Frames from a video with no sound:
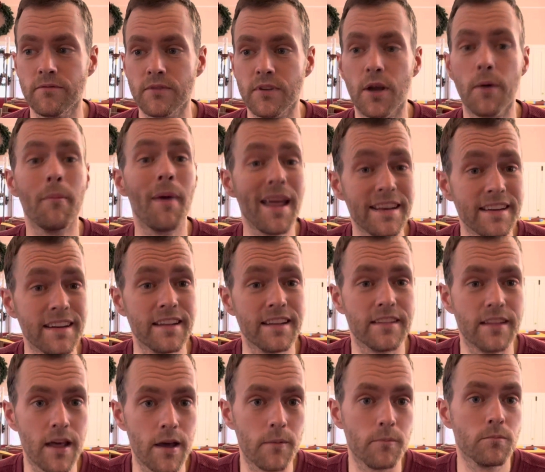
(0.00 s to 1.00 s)
commending
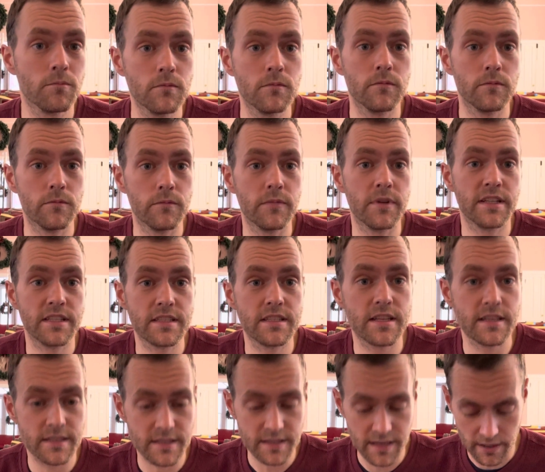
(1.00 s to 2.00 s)
them, it's
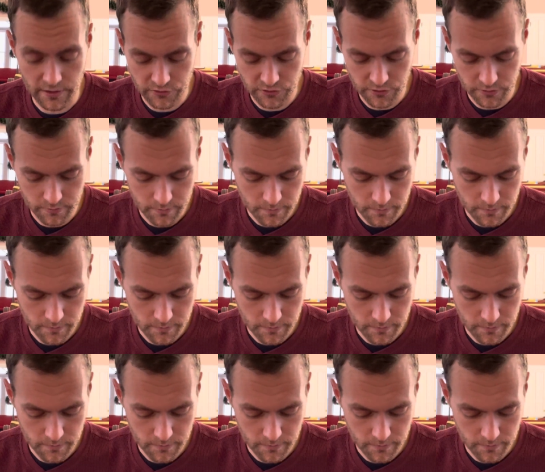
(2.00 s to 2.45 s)
this section.